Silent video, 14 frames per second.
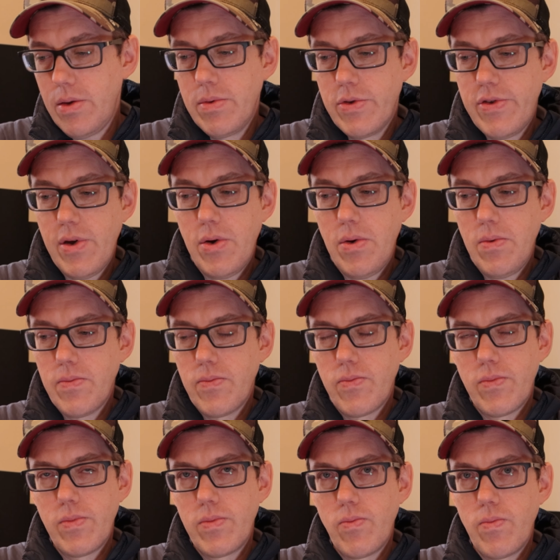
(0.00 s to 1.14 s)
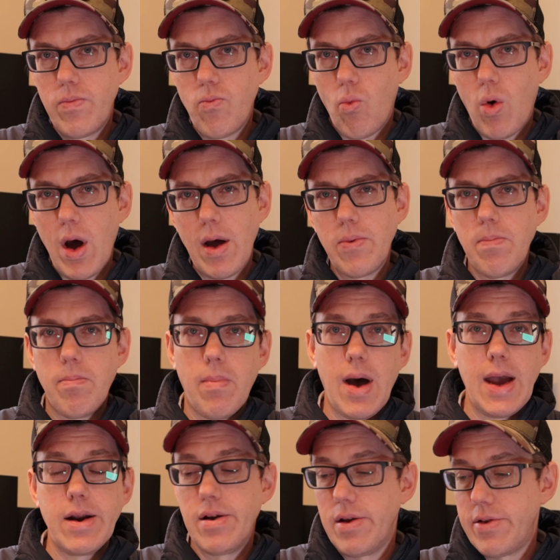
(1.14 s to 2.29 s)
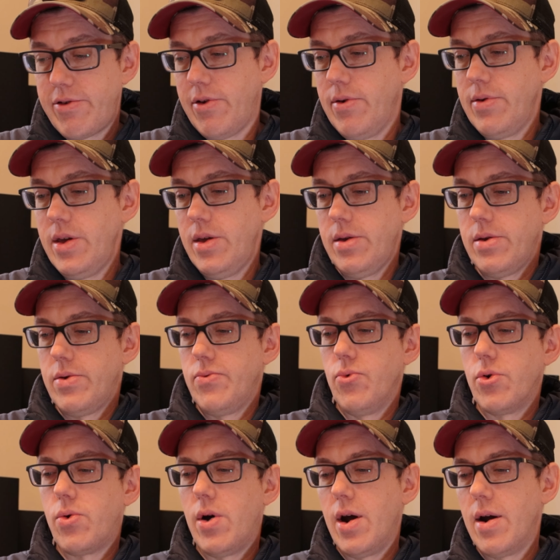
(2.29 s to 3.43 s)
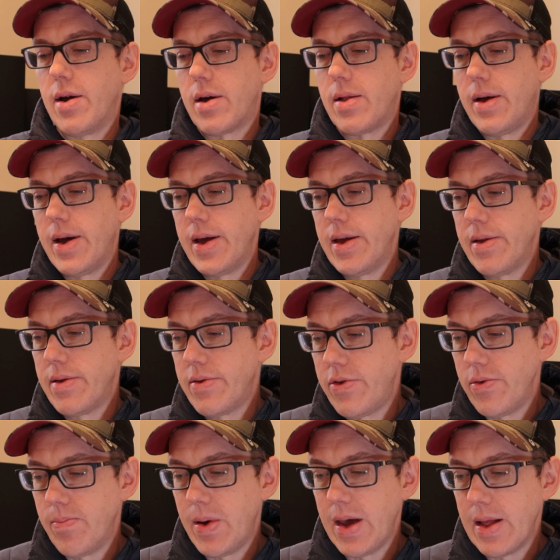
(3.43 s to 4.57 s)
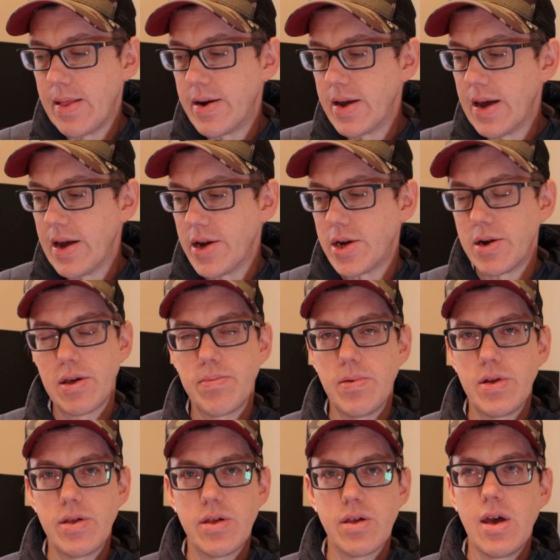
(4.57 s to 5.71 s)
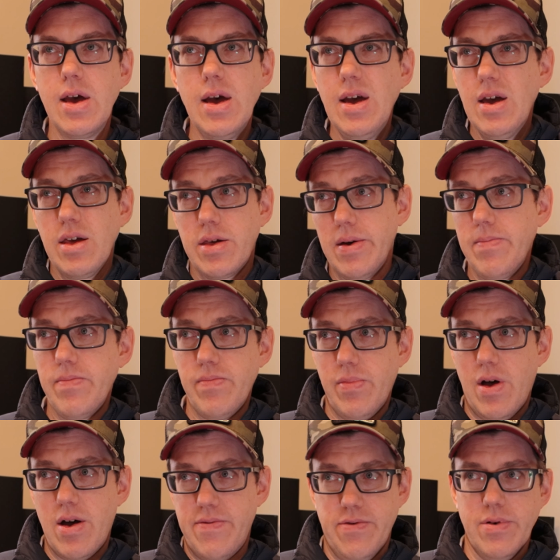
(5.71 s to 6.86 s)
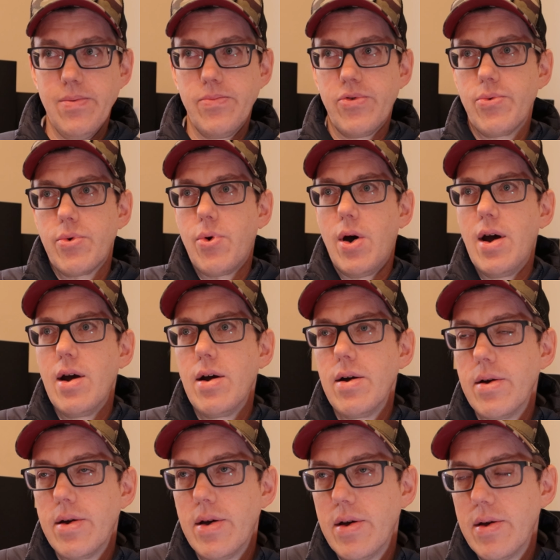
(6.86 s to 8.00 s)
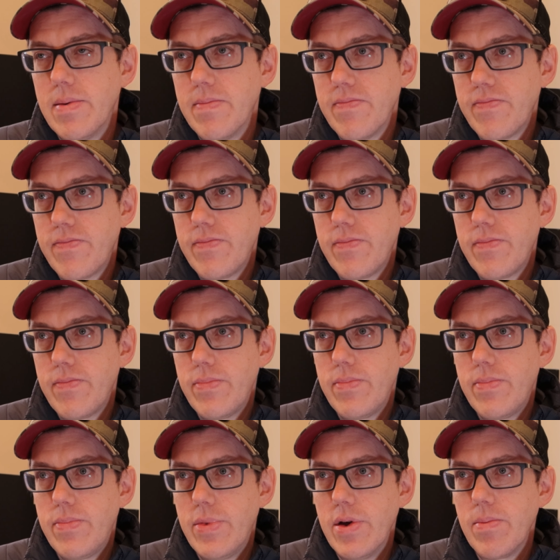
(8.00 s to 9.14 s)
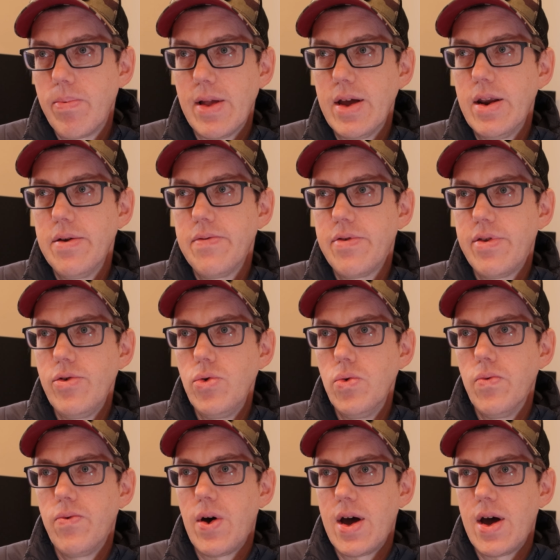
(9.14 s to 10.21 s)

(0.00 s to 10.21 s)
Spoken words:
So why might an attorney require a client to pay litigation expenses? Some law firms require their plaintiffs to